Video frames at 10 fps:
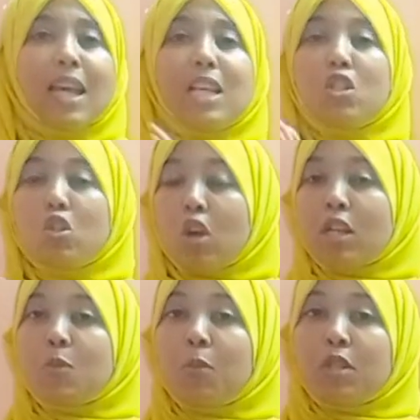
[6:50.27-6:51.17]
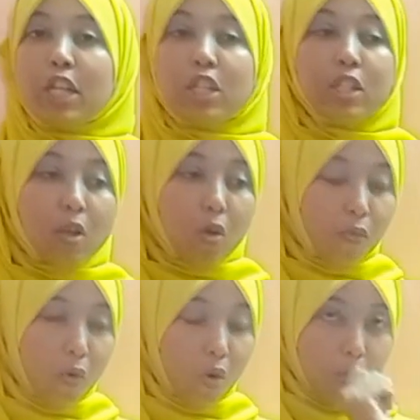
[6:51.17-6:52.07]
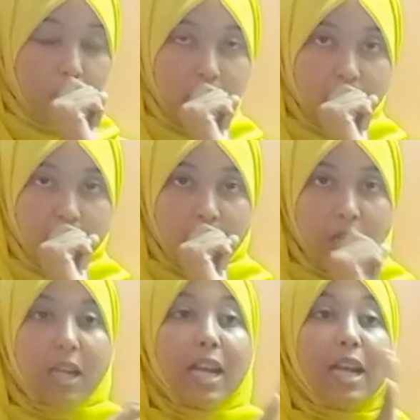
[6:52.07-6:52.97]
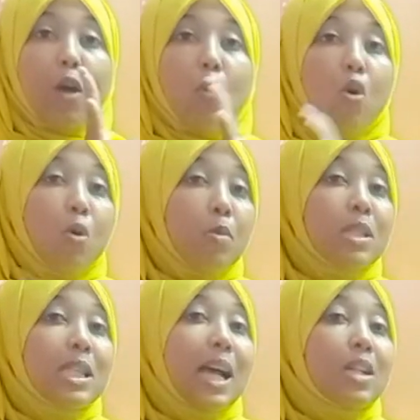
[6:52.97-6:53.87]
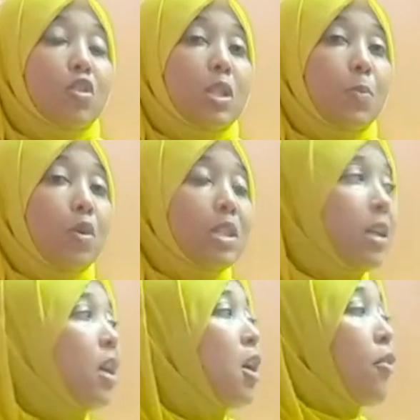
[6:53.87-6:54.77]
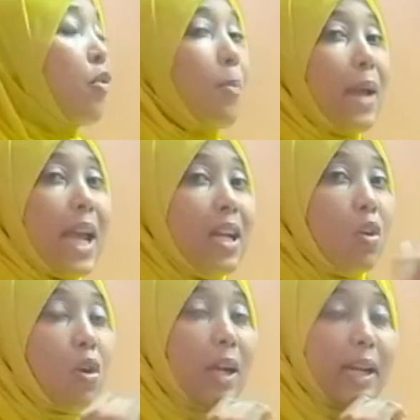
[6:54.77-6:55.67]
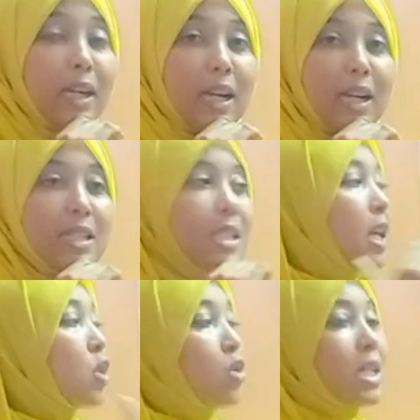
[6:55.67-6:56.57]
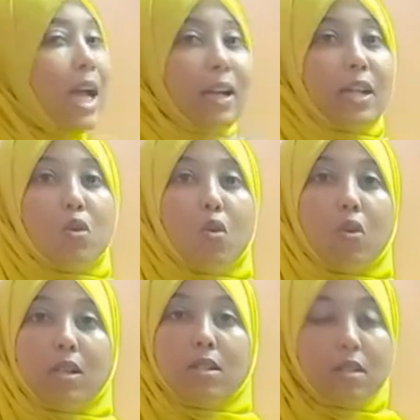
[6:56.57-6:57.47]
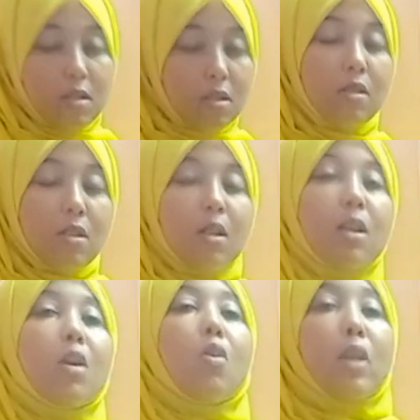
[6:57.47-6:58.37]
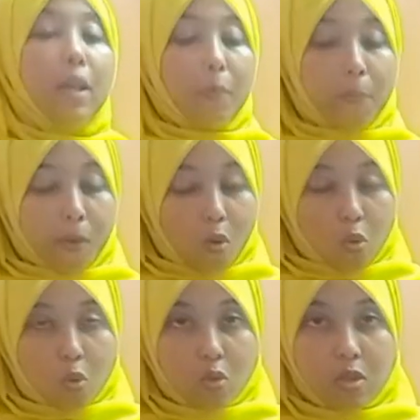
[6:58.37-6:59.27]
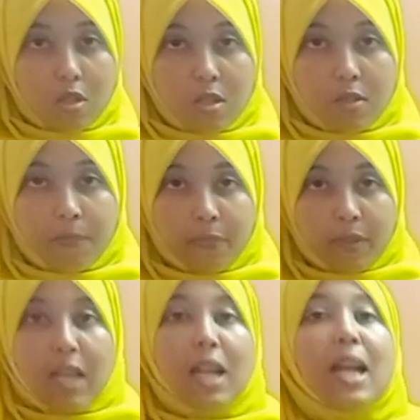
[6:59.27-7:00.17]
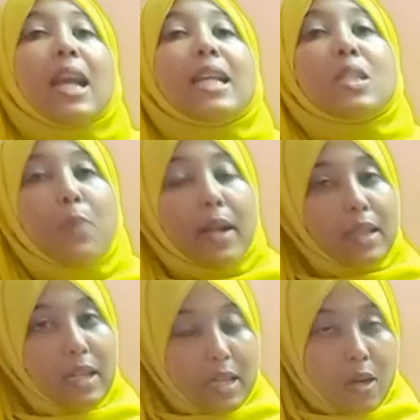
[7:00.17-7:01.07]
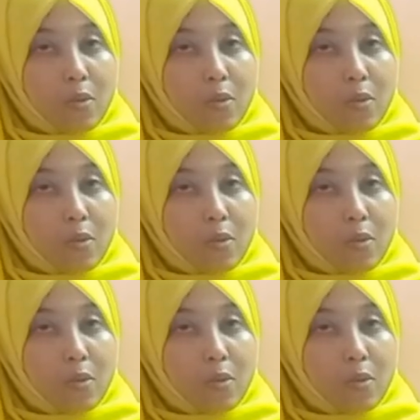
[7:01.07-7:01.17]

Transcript: is transportation of hormones. Now, hormones are transported from endocrine glands to target organs. Okay, pause. Let's break that